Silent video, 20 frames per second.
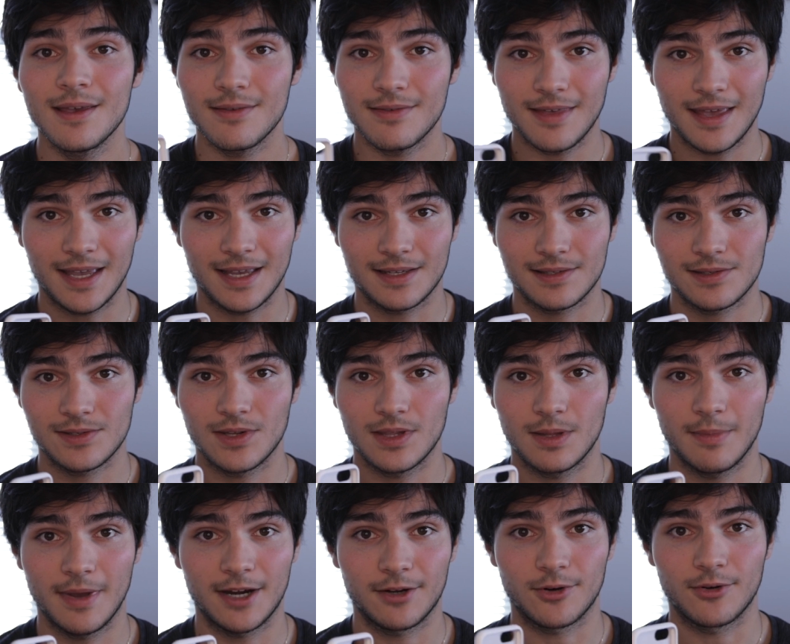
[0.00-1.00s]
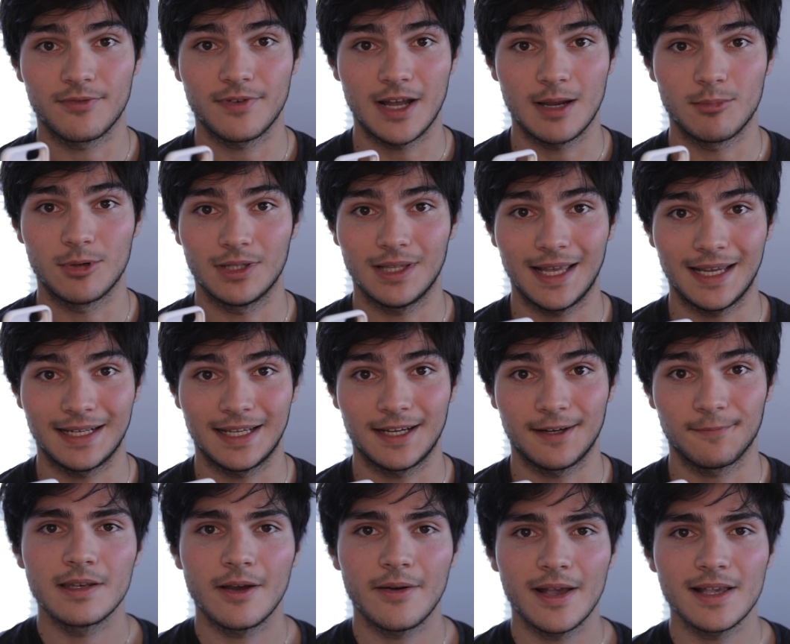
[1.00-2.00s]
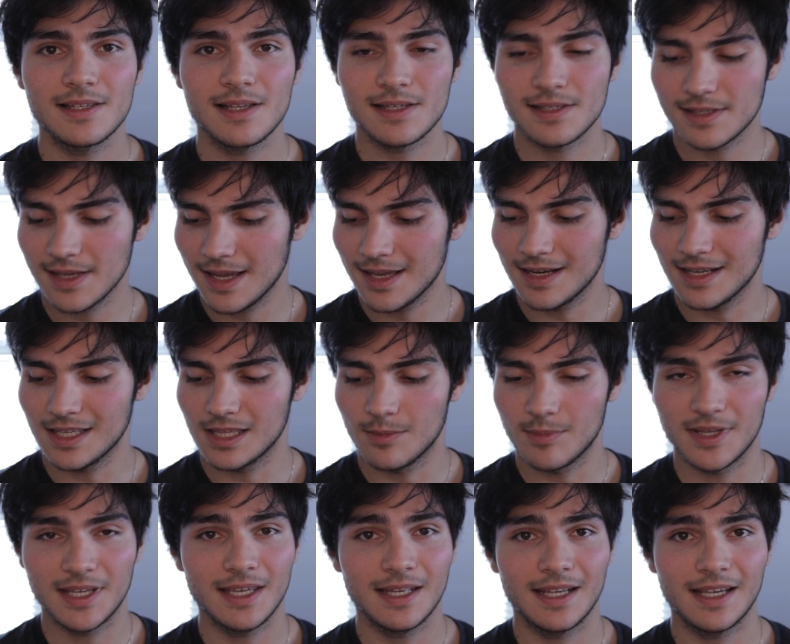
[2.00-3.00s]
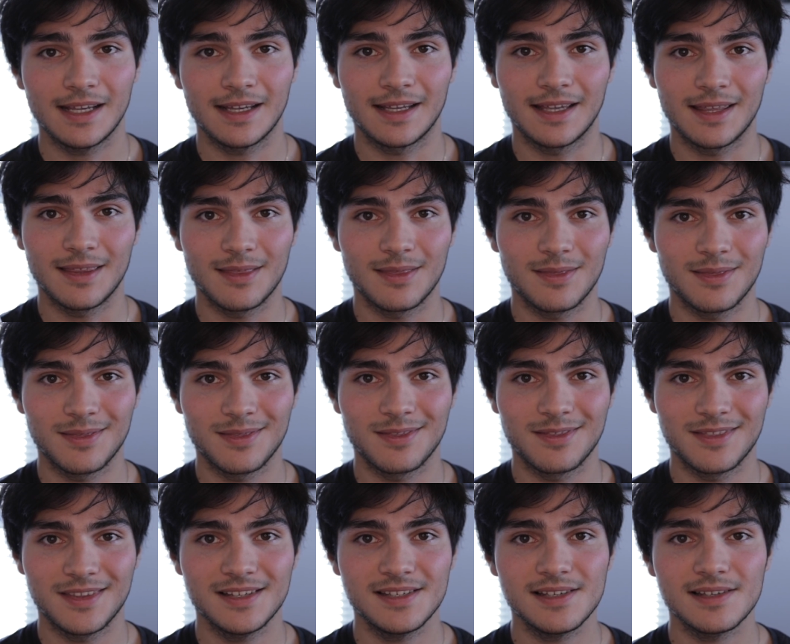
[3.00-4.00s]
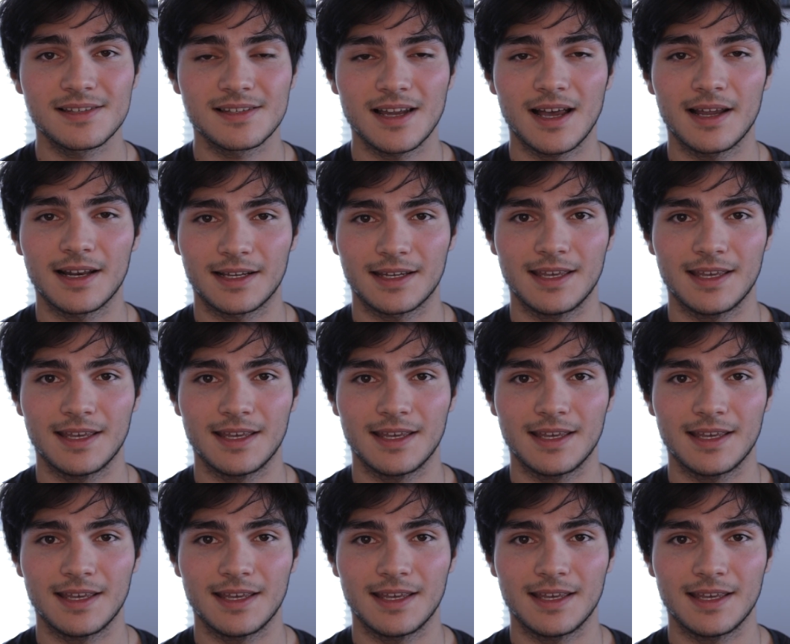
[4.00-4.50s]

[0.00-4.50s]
thanks to the microfiber lining. Now, as I said in the beginning, this is not a